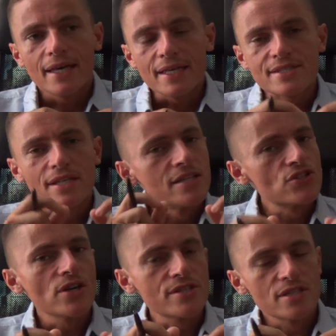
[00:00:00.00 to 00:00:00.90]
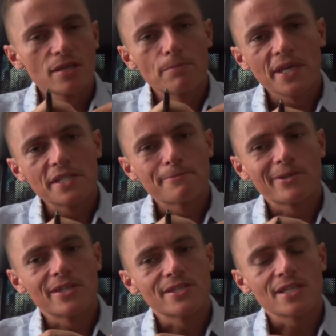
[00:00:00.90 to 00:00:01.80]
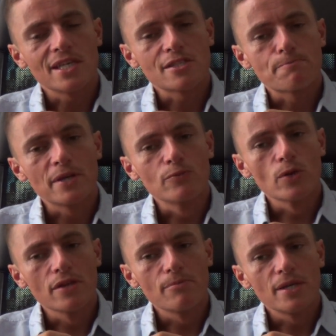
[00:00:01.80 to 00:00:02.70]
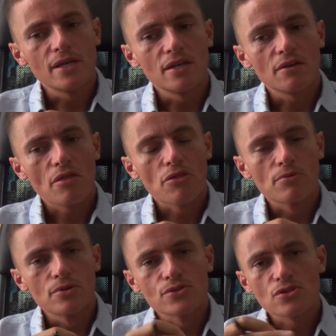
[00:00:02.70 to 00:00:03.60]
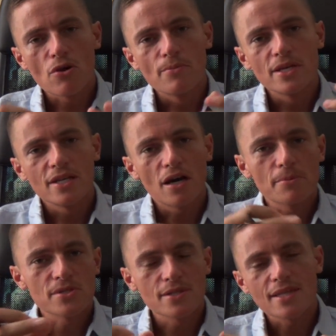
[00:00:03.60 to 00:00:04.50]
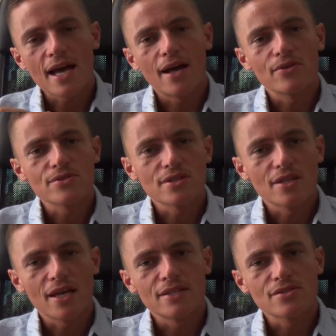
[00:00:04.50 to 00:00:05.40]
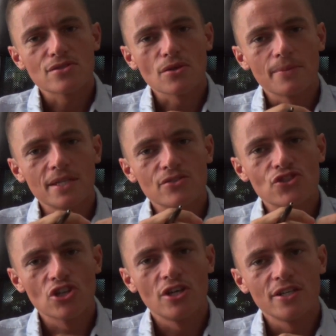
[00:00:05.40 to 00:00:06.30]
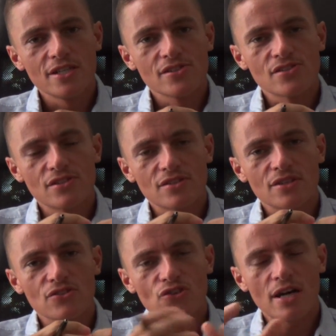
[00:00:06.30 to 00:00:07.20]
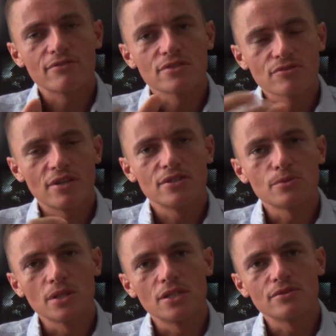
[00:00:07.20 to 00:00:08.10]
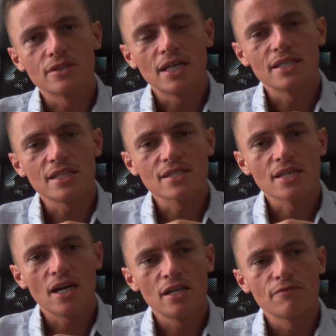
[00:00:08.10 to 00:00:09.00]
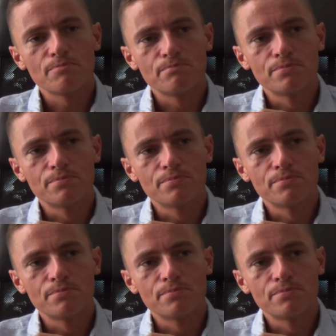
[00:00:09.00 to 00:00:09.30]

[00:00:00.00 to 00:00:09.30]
It's an interesting piece because it's been with me through so many ups and downs and so many journeys and travels around the world that it's kind of